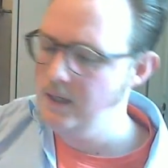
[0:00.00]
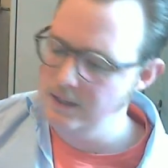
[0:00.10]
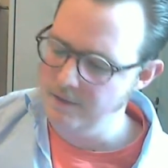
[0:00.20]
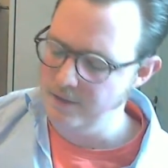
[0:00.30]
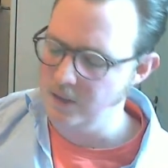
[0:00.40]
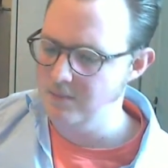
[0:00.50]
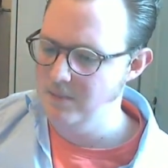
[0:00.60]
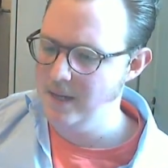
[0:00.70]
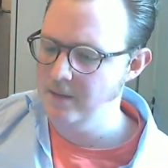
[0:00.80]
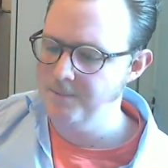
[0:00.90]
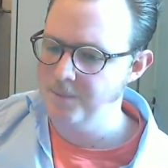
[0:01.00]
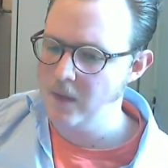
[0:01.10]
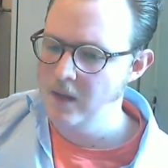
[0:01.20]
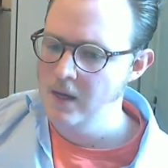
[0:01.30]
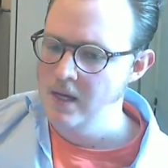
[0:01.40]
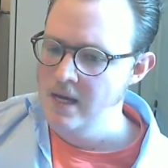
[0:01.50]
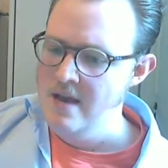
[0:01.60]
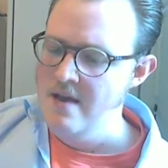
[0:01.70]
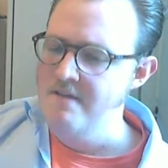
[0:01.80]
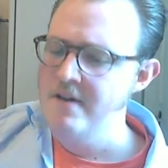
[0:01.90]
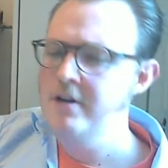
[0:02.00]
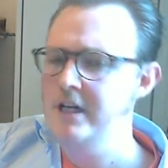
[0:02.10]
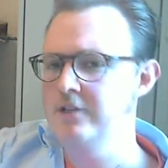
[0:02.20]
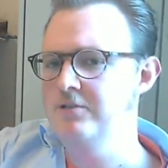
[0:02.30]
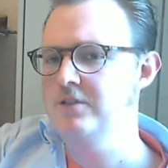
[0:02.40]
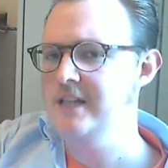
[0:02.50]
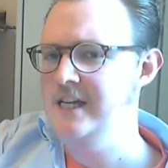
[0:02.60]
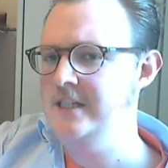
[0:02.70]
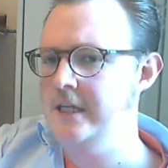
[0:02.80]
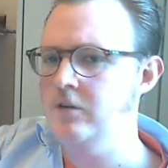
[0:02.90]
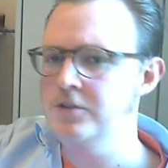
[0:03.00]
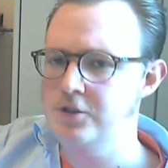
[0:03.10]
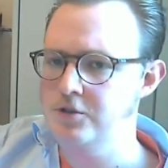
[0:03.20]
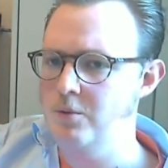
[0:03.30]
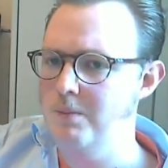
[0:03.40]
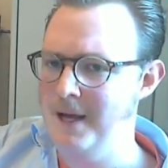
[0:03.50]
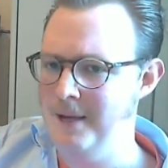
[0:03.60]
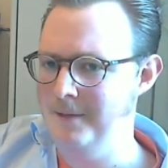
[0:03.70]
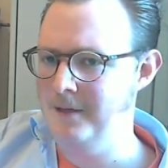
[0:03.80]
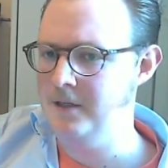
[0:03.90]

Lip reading: Little plain tobacco. Very close tasting also to a Pall Mall